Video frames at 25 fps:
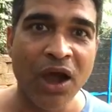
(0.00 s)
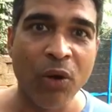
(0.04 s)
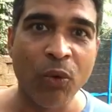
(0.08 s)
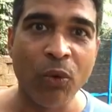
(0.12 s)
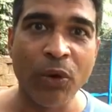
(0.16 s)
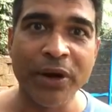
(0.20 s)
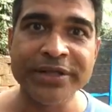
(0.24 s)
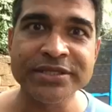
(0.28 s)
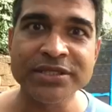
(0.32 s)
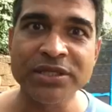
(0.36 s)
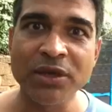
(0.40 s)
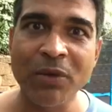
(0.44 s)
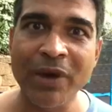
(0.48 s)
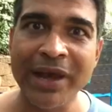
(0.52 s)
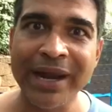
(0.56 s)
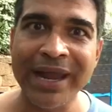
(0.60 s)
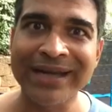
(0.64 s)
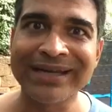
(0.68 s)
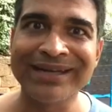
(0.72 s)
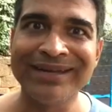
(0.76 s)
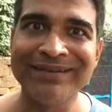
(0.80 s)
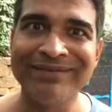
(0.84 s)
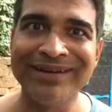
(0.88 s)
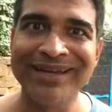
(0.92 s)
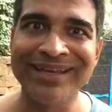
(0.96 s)
what is the one
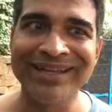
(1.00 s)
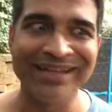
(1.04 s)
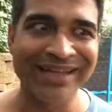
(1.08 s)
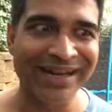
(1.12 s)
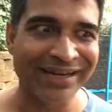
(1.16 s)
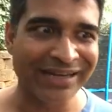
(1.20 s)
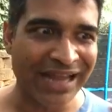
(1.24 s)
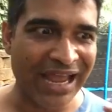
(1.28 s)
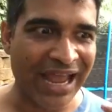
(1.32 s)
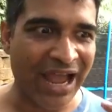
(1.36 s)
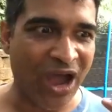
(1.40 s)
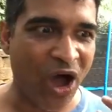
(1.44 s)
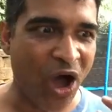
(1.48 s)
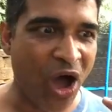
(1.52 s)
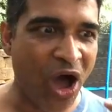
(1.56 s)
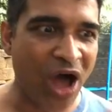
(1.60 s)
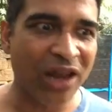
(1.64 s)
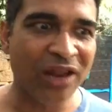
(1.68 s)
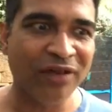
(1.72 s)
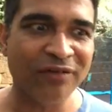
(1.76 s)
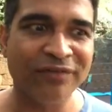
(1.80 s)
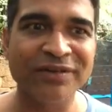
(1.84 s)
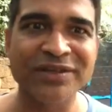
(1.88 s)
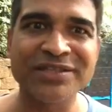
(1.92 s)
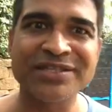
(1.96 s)
activity that
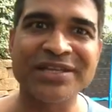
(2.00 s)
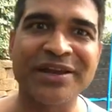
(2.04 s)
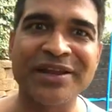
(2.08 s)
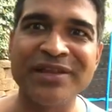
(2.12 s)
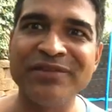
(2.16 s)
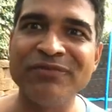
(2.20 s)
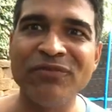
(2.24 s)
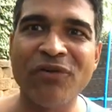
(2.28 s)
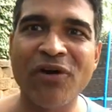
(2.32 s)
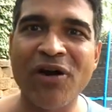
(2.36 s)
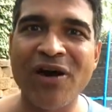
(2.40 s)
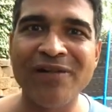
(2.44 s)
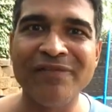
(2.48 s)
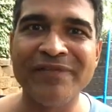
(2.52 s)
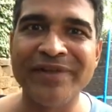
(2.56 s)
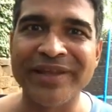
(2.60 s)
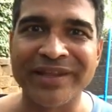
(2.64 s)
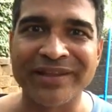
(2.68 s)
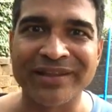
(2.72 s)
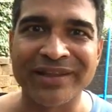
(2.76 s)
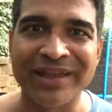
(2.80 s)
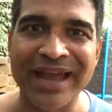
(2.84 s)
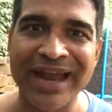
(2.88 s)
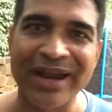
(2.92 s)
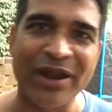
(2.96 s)
all of us are involved
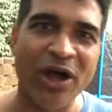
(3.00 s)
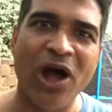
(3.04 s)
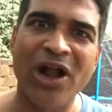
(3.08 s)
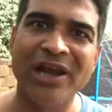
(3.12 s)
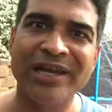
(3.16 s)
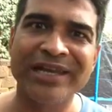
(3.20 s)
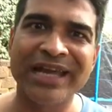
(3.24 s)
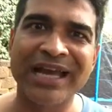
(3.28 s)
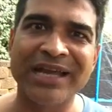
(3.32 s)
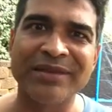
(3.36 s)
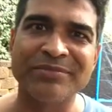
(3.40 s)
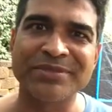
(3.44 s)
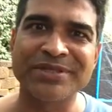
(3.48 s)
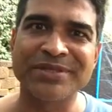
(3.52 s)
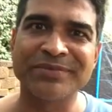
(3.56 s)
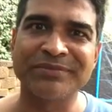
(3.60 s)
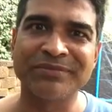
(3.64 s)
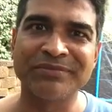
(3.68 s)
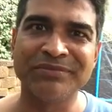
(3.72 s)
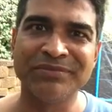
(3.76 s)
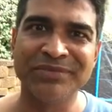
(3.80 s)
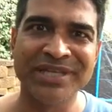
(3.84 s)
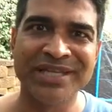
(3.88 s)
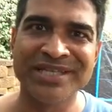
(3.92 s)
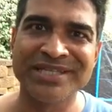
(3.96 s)
in at all times
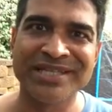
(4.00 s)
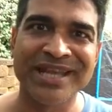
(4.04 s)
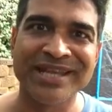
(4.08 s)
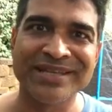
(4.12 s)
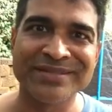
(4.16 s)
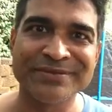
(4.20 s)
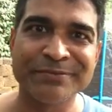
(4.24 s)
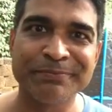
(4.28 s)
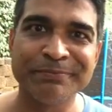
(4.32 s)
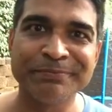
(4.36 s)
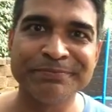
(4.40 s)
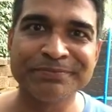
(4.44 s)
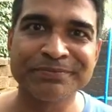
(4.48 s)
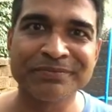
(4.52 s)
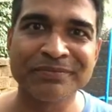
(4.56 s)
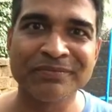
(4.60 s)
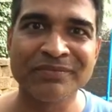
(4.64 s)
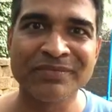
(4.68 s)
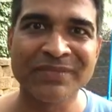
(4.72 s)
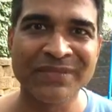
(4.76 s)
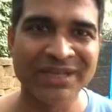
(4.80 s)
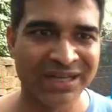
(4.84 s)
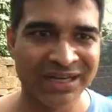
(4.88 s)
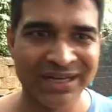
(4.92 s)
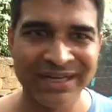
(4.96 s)
these days?
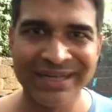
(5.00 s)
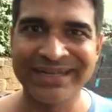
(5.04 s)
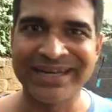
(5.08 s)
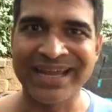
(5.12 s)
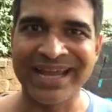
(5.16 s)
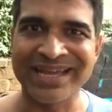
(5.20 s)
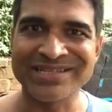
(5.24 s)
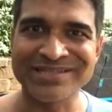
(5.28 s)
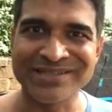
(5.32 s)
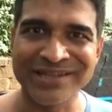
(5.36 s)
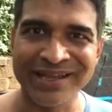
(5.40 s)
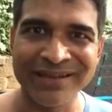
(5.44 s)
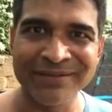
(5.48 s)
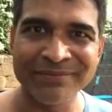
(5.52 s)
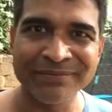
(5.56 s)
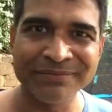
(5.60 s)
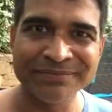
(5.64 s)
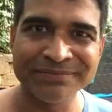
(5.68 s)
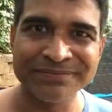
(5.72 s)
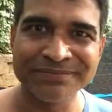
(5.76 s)
Texting,